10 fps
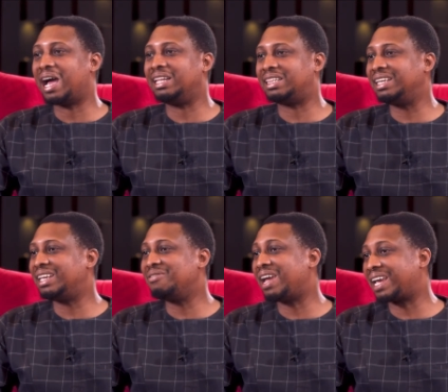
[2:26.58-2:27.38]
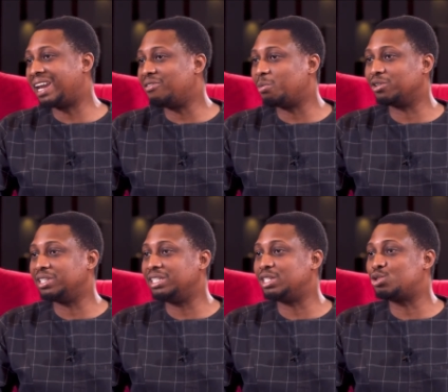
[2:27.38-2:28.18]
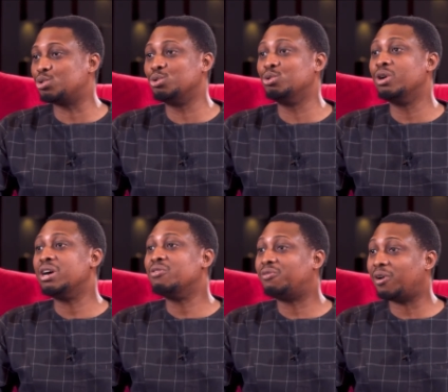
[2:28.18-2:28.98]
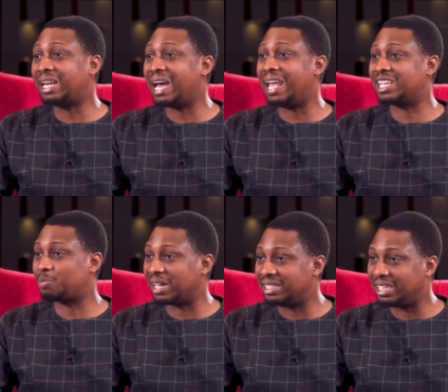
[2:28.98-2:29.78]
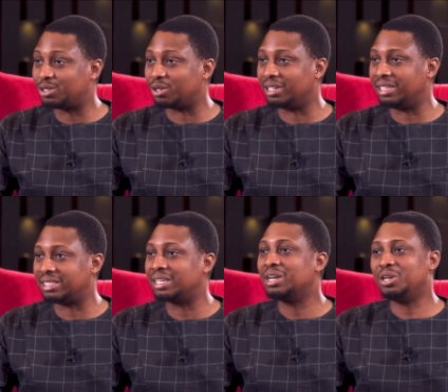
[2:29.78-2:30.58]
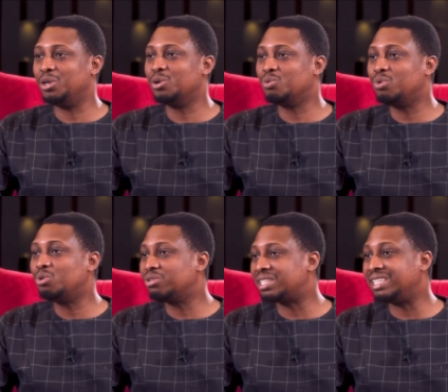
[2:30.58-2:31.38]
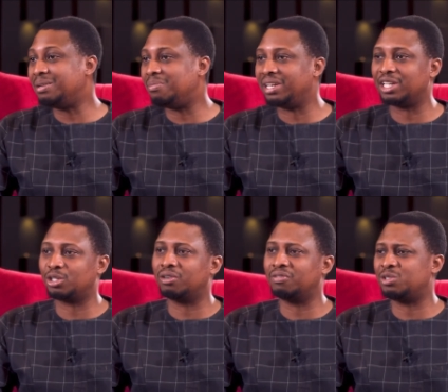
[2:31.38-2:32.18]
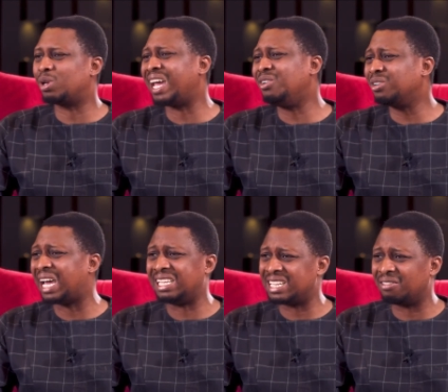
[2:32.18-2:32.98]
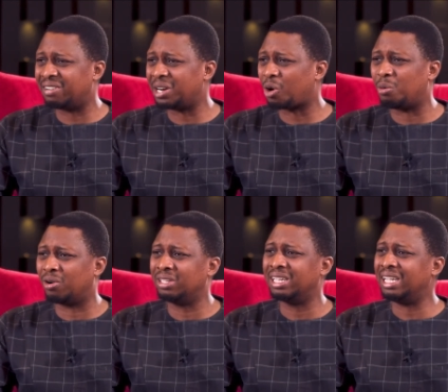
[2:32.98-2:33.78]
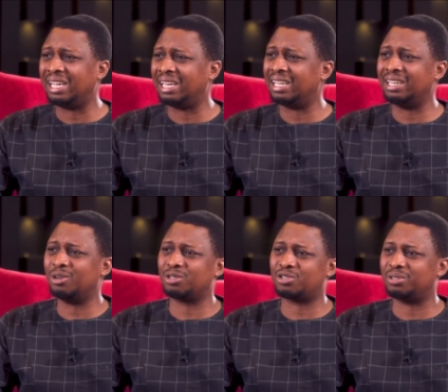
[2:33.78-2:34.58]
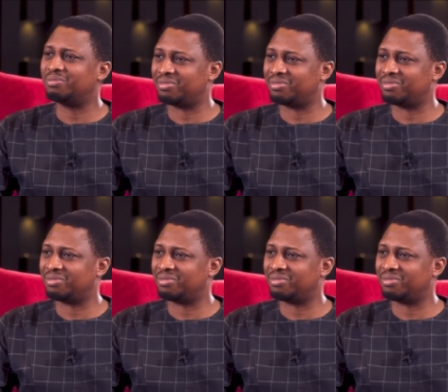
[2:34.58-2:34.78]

I think if I can have opportunity to further expatiate on this, we will see the implication of this, but I know that is now very common in the industry.